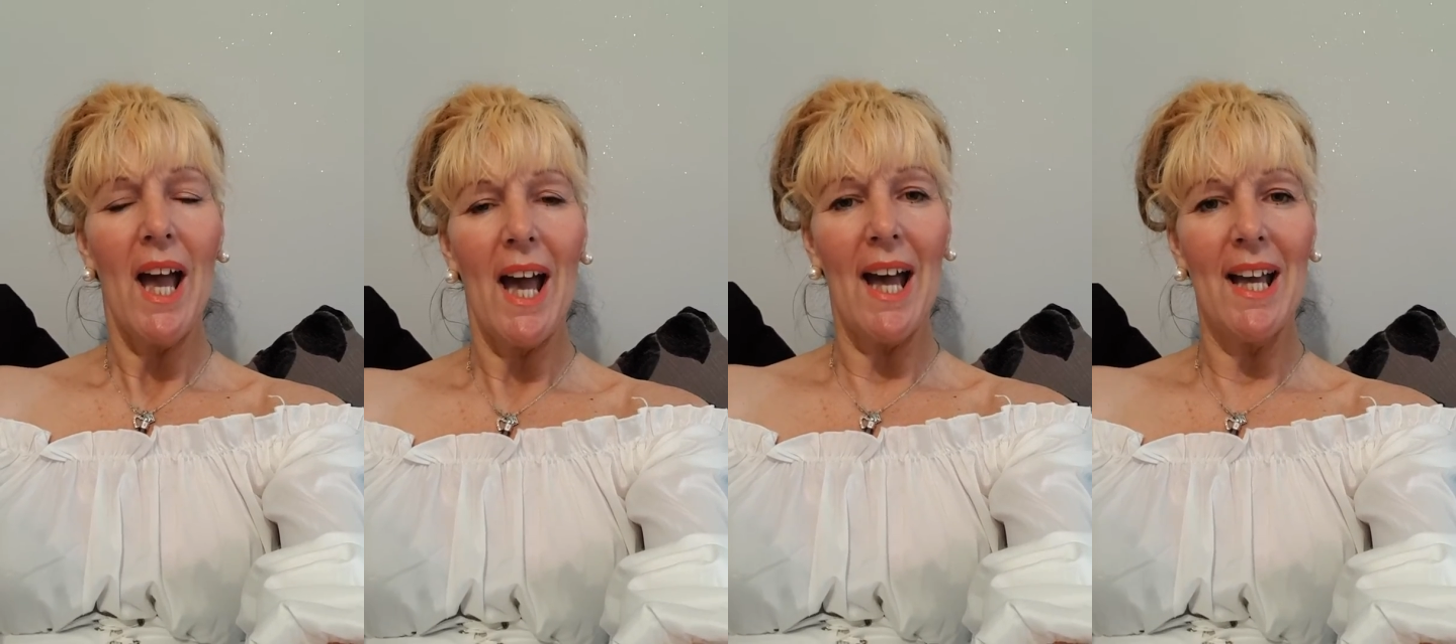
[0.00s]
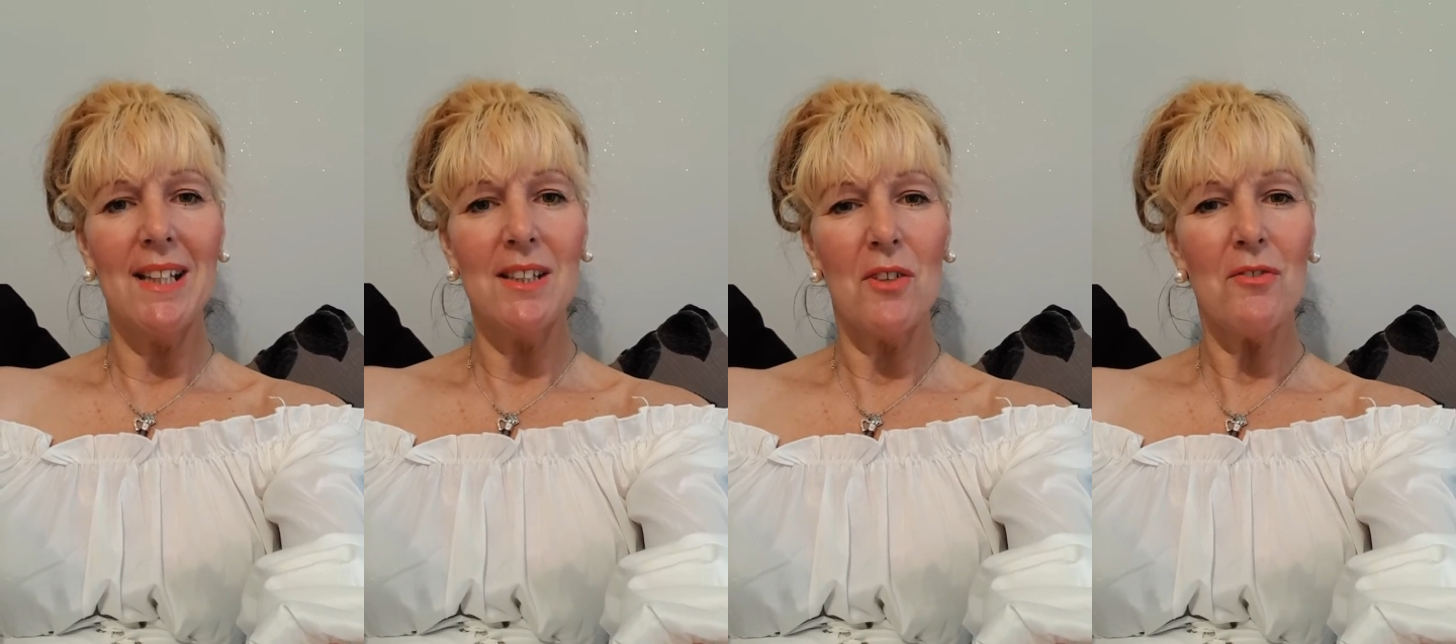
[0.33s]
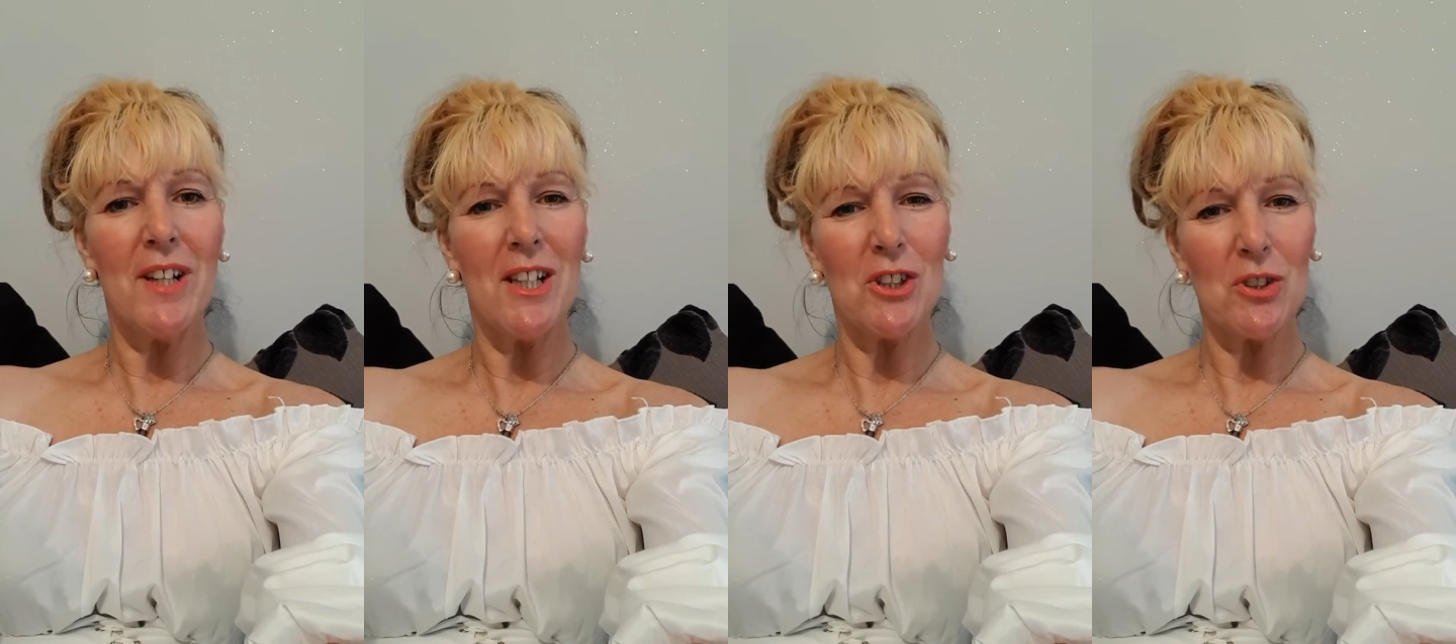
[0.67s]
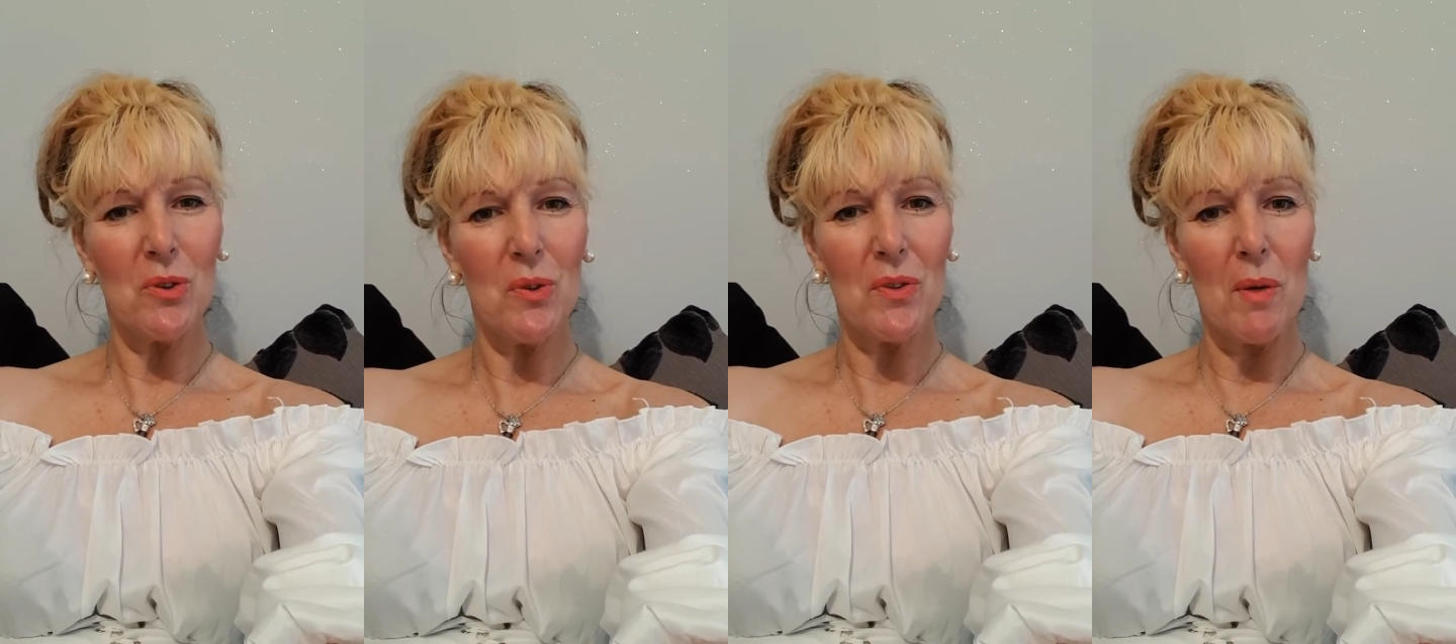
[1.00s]
and
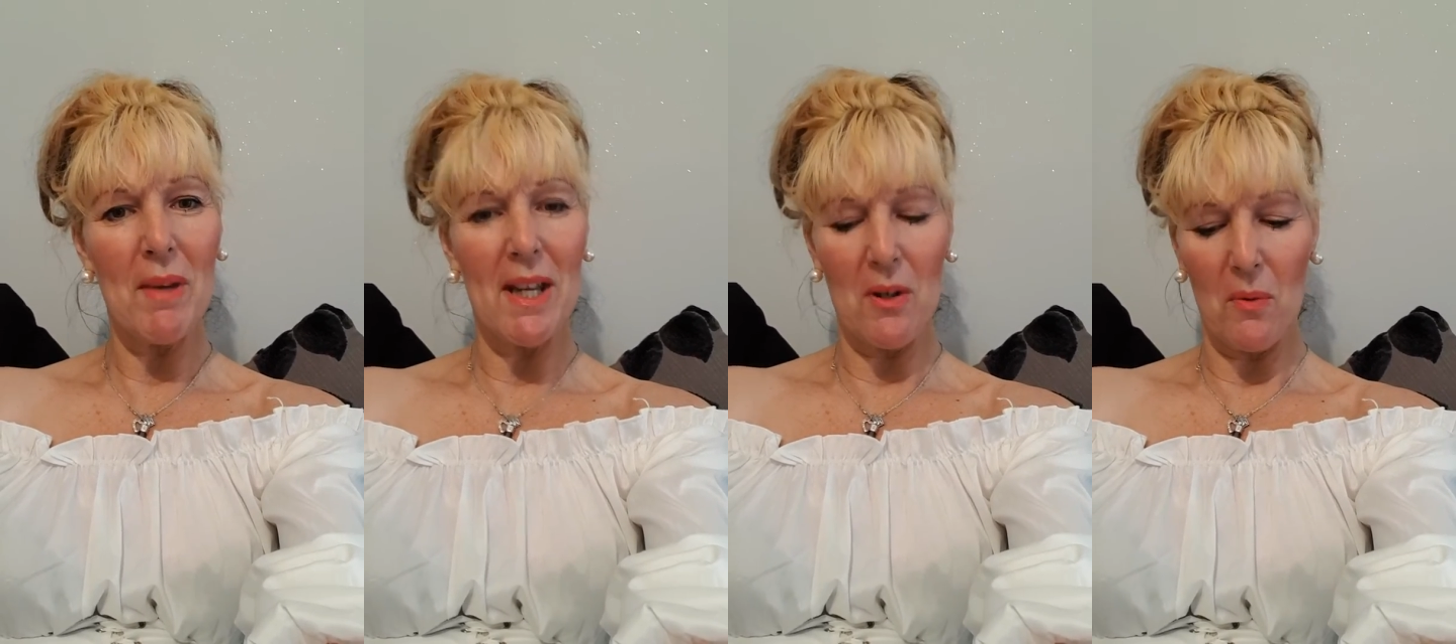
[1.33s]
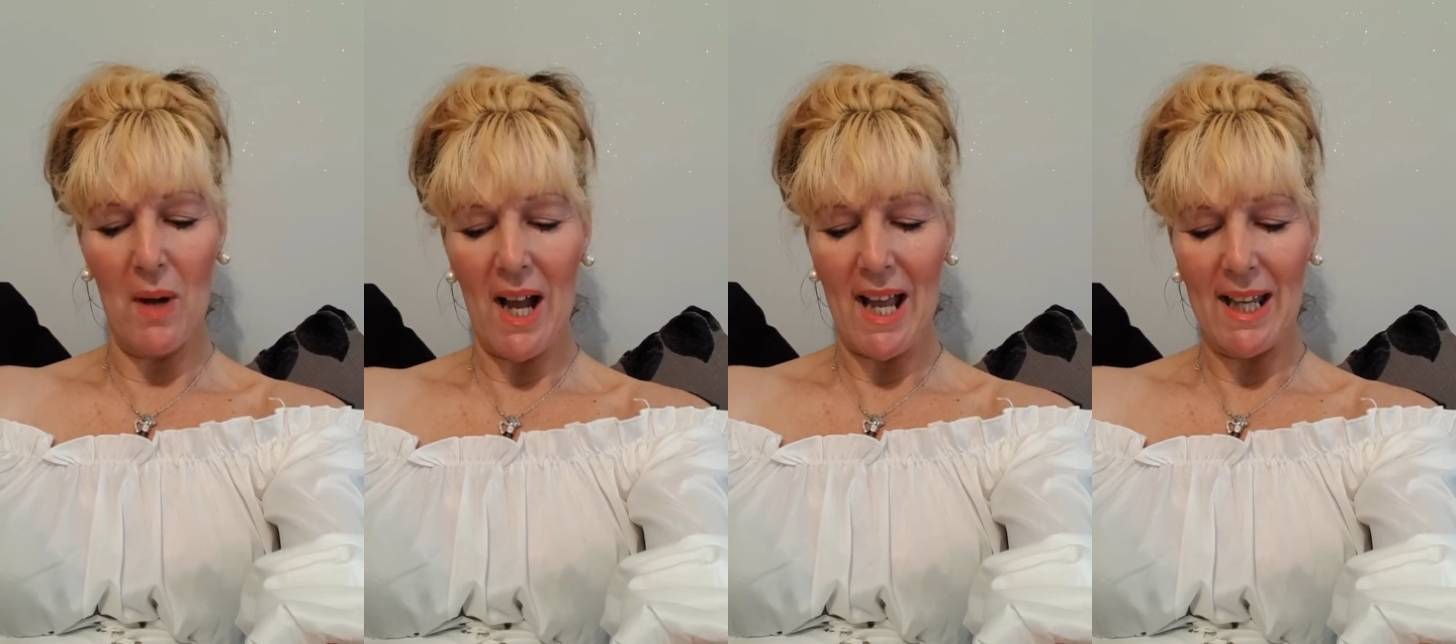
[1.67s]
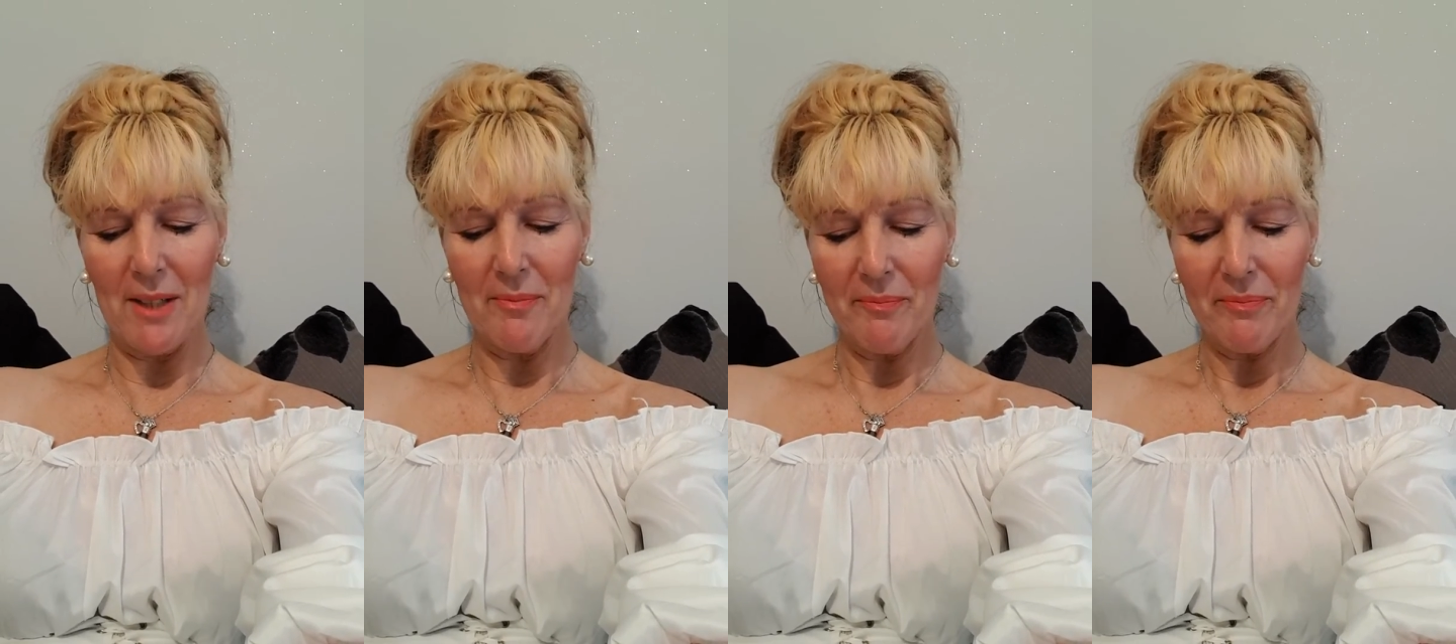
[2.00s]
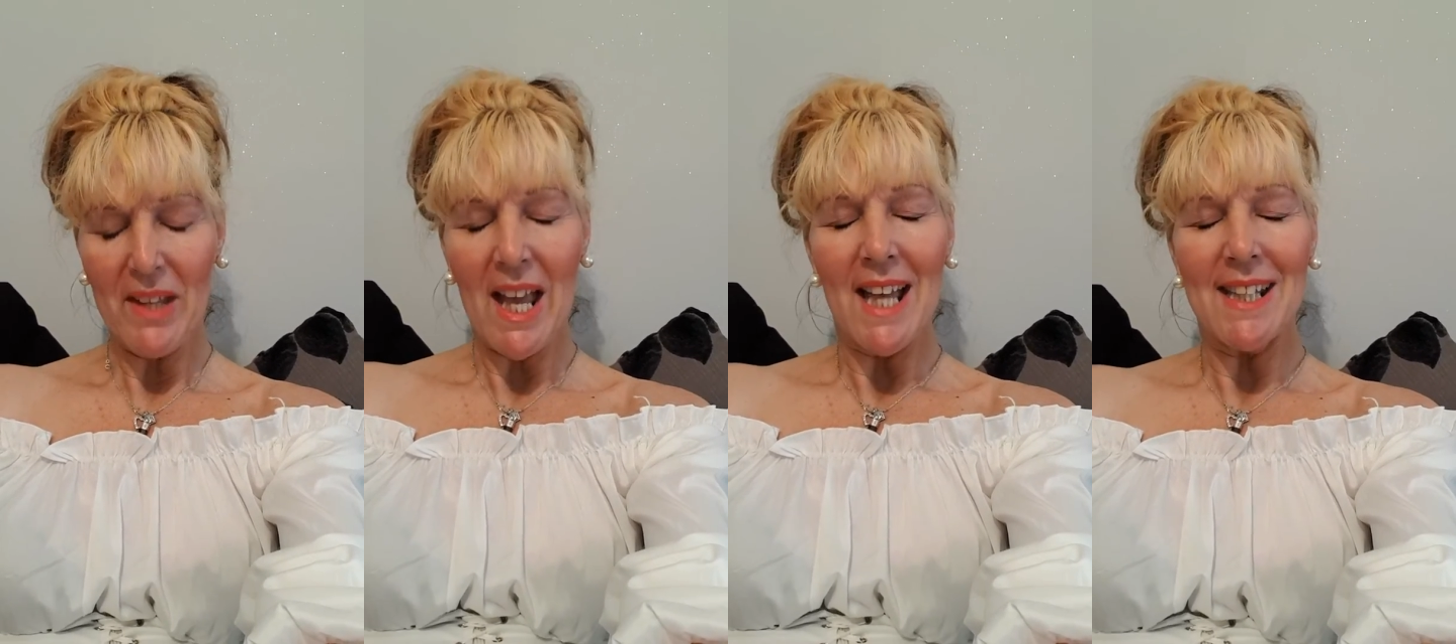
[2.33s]
reassure them in a way.
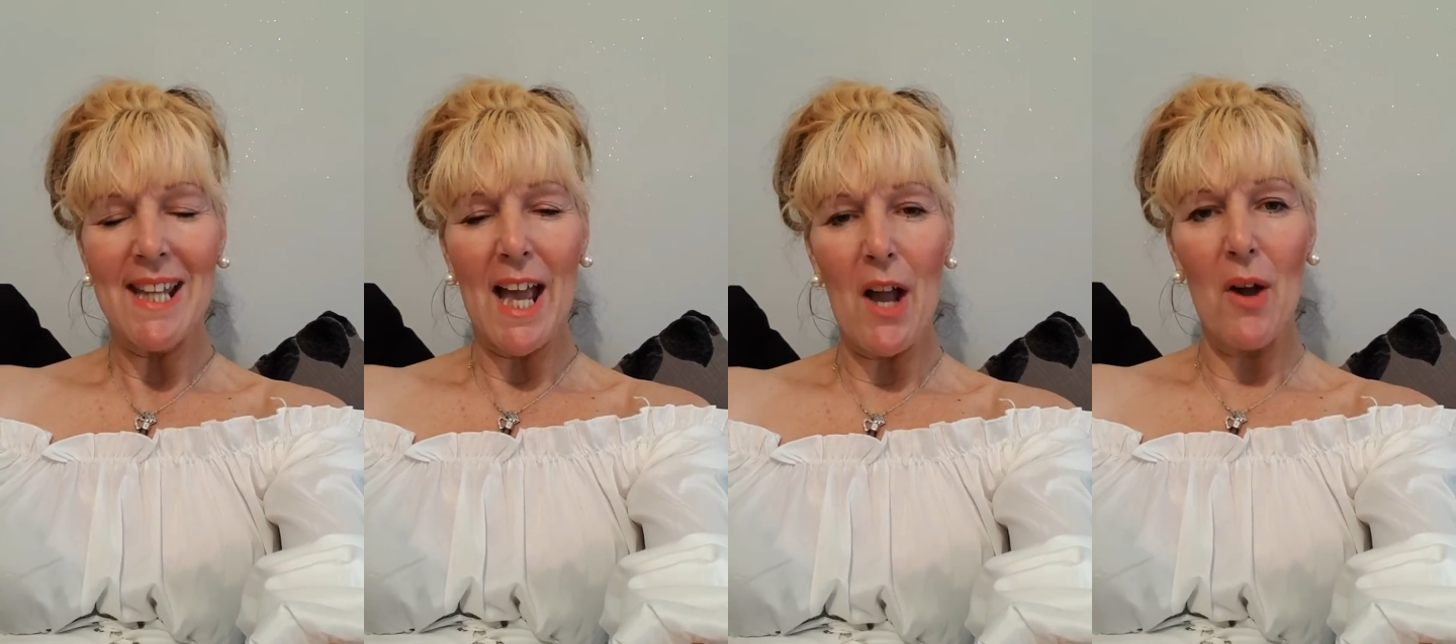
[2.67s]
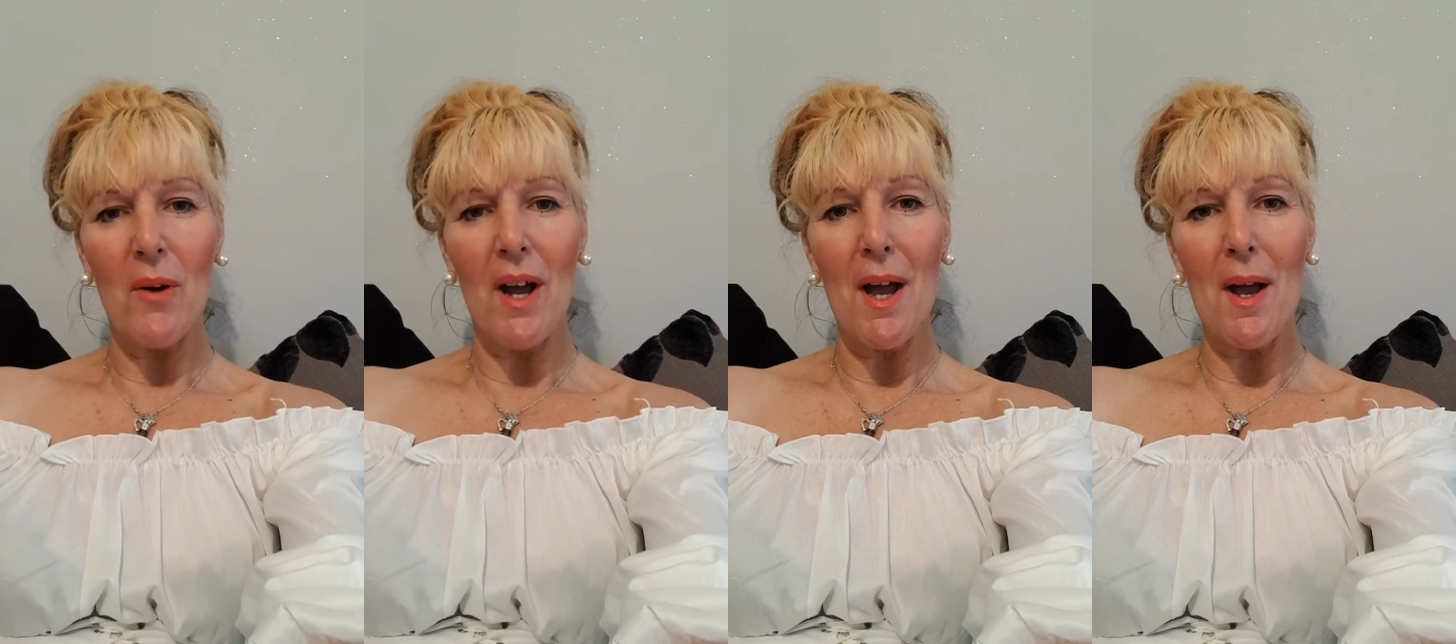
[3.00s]
Now,